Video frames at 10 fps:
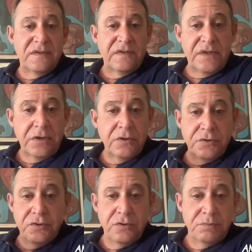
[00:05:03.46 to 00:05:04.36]
sterile
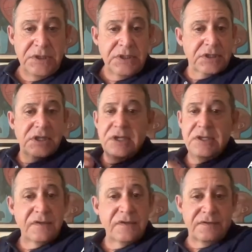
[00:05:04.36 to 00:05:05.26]
tubing and they
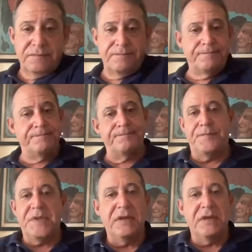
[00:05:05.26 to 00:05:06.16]
just
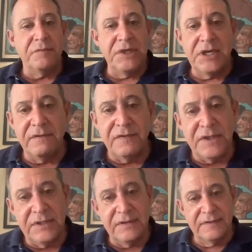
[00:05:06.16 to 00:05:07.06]
gave me
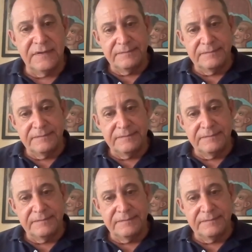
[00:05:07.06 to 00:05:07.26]
IVs.